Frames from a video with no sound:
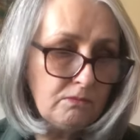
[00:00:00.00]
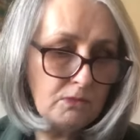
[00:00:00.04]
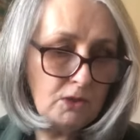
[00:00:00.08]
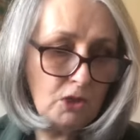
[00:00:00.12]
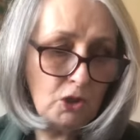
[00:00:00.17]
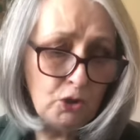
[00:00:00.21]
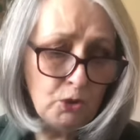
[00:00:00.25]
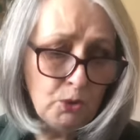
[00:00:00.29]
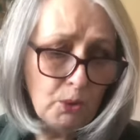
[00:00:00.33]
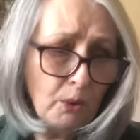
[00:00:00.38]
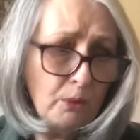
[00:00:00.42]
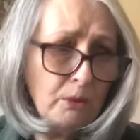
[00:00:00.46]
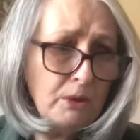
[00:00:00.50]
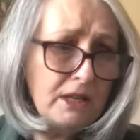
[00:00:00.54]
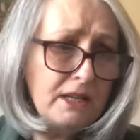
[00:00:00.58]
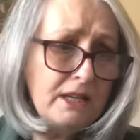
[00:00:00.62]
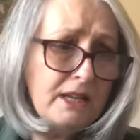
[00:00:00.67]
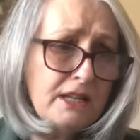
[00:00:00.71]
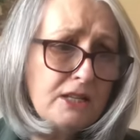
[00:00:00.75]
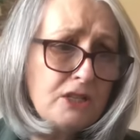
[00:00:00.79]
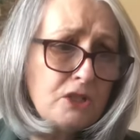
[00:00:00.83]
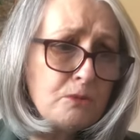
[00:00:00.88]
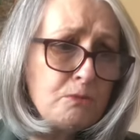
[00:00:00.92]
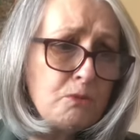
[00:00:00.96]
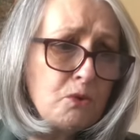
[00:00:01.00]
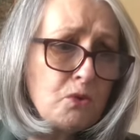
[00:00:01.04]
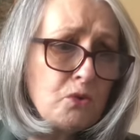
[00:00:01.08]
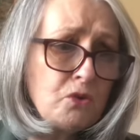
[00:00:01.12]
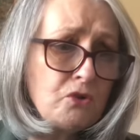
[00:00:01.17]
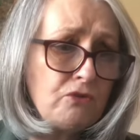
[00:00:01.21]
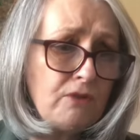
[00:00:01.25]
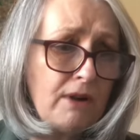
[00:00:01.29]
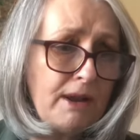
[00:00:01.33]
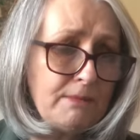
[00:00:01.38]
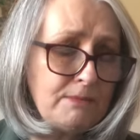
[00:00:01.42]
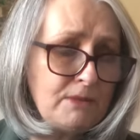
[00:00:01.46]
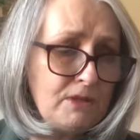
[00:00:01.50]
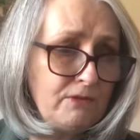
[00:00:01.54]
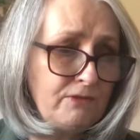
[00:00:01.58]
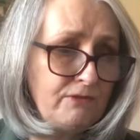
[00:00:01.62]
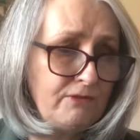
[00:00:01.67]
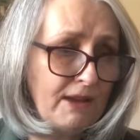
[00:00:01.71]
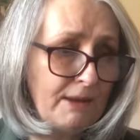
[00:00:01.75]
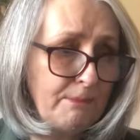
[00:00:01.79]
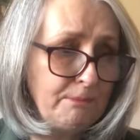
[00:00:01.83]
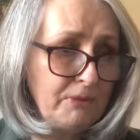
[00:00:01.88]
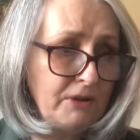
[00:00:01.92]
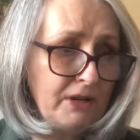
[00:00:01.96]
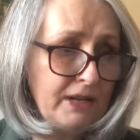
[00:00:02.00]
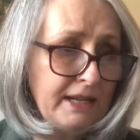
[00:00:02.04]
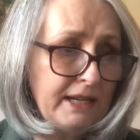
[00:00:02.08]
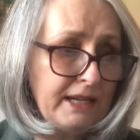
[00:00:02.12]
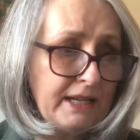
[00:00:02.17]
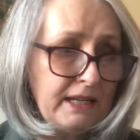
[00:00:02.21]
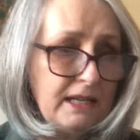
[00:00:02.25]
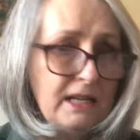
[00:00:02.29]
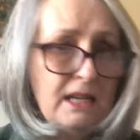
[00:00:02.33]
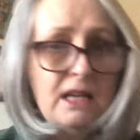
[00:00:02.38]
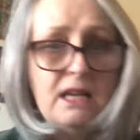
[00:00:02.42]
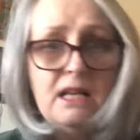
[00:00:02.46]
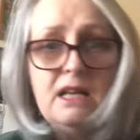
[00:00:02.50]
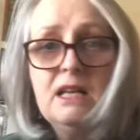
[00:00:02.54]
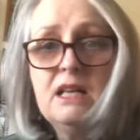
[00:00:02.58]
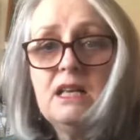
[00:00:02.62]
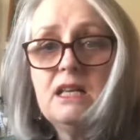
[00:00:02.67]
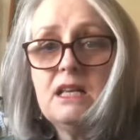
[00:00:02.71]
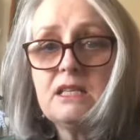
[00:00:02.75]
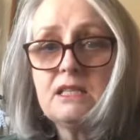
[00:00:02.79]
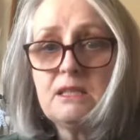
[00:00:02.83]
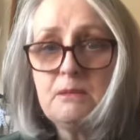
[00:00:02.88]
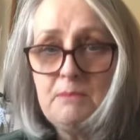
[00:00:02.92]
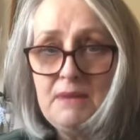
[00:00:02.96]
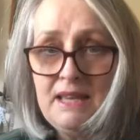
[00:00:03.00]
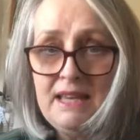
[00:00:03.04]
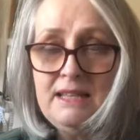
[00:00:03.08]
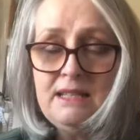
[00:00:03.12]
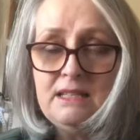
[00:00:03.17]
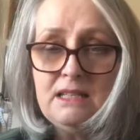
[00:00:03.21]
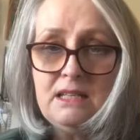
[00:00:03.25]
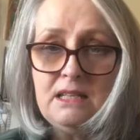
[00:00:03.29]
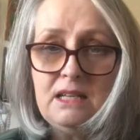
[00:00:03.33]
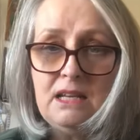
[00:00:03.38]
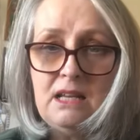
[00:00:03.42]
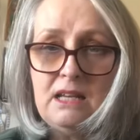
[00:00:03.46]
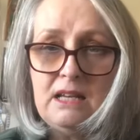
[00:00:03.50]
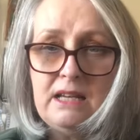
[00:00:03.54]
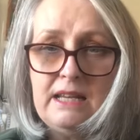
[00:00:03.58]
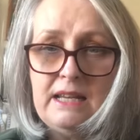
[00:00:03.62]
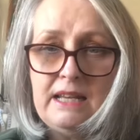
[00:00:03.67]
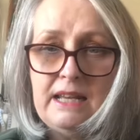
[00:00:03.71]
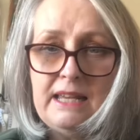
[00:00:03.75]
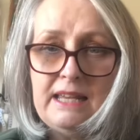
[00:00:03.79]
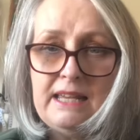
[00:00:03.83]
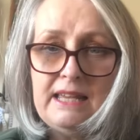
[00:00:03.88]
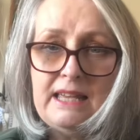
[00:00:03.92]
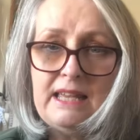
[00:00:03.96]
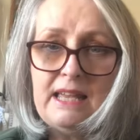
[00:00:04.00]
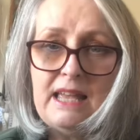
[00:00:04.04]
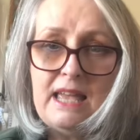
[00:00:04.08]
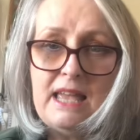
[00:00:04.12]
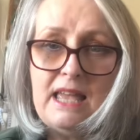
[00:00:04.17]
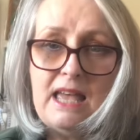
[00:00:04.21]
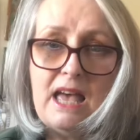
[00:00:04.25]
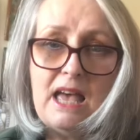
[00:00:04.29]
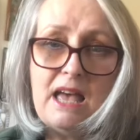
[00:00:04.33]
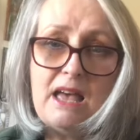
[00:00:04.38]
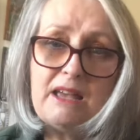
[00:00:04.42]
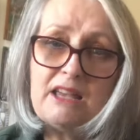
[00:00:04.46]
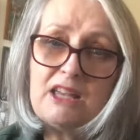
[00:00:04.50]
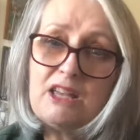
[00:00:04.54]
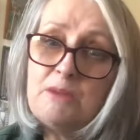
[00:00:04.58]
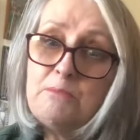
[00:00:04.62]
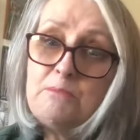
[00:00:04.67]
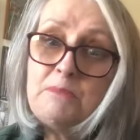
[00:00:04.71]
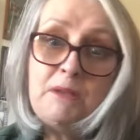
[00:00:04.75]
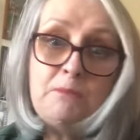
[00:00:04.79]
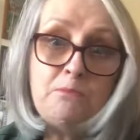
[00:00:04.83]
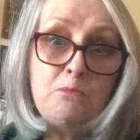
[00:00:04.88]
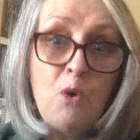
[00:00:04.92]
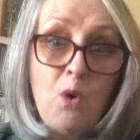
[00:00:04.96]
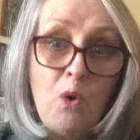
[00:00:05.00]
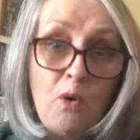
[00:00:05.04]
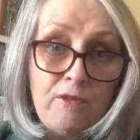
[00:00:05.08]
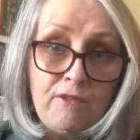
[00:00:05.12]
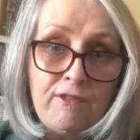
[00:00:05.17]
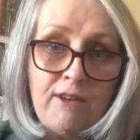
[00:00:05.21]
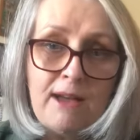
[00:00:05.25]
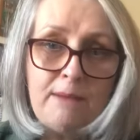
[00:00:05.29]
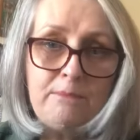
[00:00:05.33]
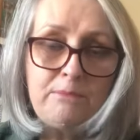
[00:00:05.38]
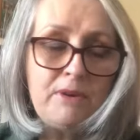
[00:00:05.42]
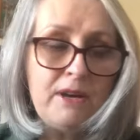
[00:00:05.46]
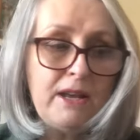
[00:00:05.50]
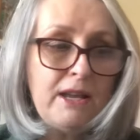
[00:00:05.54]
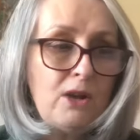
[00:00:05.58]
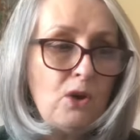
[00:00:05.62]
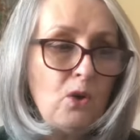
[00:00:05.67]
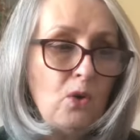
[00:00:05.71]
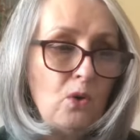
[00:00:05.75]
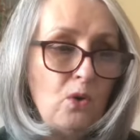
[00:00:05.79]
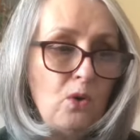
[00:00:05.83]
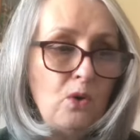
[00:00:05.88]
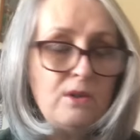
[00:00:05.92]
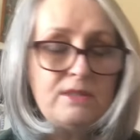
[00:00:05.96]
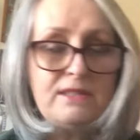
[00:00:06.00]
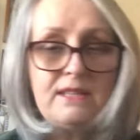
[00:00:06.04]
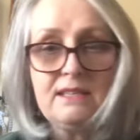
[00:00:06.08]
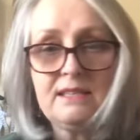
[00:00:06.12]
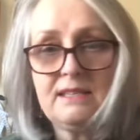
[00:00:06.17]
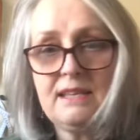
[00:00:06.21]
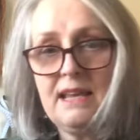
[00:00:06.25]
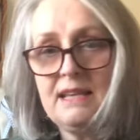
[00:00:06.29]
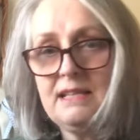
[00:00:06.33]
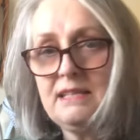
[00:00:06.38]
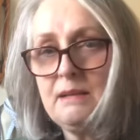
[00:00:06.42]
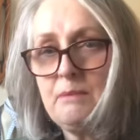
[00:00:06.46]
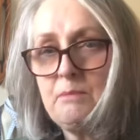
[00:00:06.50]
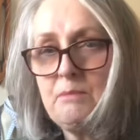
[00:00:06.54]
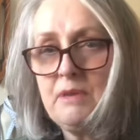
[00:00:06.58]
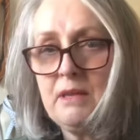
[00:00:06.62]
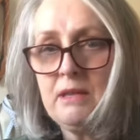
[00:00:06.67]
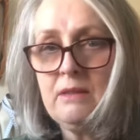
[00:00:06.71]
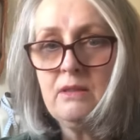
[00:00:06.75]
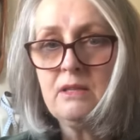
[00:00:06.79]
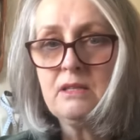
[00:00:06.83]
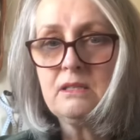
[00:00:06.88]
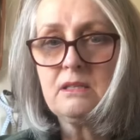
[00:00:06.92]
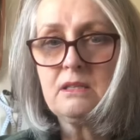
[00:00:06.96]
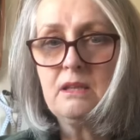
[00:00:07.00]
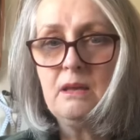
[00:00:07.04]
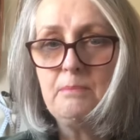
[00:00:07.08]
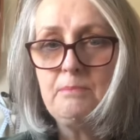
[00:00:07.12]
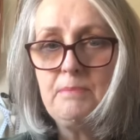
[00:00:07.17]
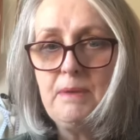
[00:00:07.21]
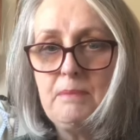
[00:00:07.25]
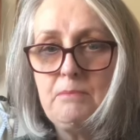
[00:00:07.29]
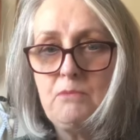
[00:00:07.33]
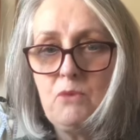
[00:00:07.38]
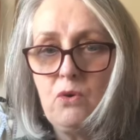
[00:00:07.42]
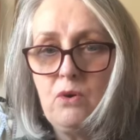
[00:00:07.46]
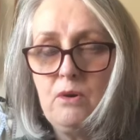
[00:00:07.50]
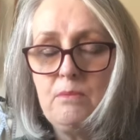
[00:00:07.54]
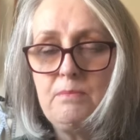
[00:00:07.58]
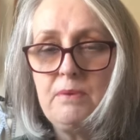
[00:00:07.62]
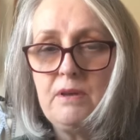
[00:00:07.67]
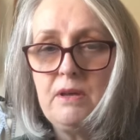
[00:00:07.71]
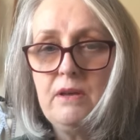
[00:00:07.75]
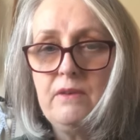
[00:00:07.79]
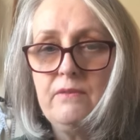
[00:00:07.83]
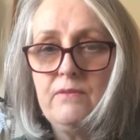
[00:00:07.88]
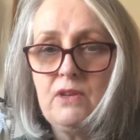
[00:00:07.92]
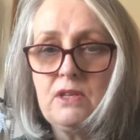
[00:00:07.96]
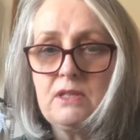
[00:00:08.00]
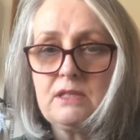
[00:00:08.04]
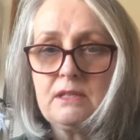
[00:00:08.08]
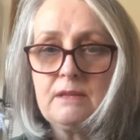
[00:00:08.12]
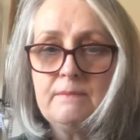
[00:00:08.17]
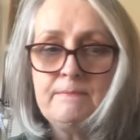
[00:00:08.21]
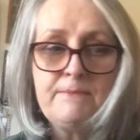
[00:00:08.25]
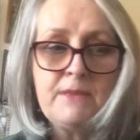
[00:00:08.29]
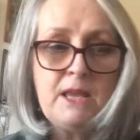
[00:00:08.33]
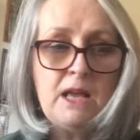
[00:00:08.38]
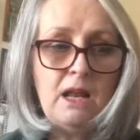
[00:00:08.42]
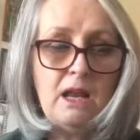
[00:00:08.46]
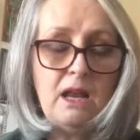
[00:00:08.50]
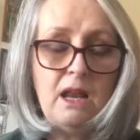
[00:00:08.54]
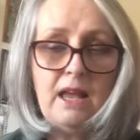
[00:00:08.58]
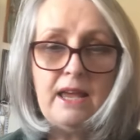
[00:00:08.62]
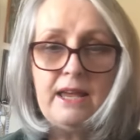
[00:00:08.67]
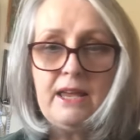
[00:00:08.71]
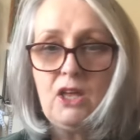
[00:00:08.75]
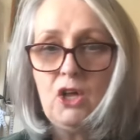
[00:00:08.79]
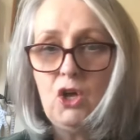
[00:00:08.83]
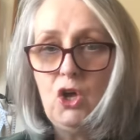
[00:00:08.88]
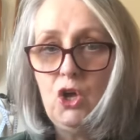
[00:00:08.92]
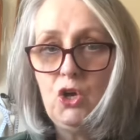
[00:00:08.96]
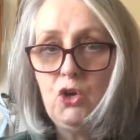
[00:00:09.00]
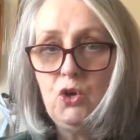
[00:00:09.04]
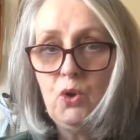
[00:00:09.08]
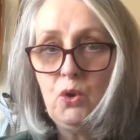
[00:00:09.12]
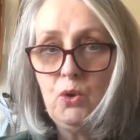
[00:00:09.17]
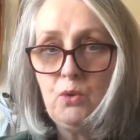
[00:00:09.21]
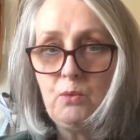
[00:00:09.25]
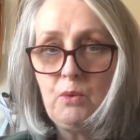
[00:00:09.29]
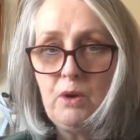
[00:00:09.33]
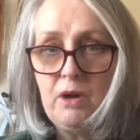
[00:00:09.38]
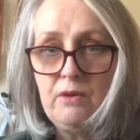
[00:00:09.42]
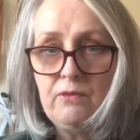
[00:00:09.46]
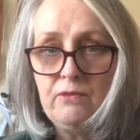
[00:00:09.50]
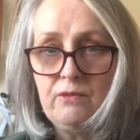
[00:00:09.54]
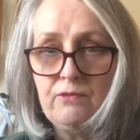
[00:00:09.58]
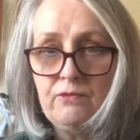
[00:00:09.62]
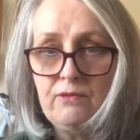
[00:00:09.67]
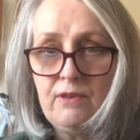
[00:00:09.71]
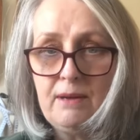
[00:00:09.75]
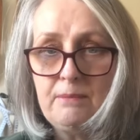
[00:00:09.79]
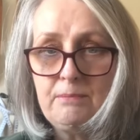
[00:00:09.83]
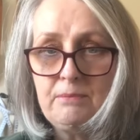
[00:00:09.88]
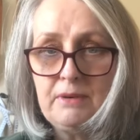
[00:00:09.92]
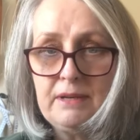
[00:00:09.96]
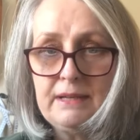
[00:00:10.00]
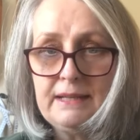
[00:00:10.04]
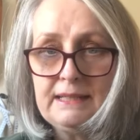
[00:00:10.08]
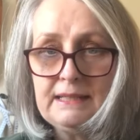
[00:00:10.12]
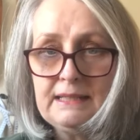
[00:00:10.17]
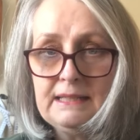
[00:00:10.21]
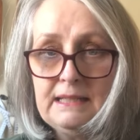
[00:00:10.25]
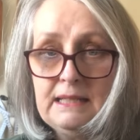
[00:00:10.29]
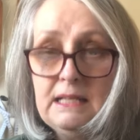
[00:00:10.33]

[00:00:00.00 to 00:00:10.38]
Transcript: You only need small scraps of fabric. Some interlining can be more fabric, or as I say, something that's a bit more impervious, like a non-woven fabric.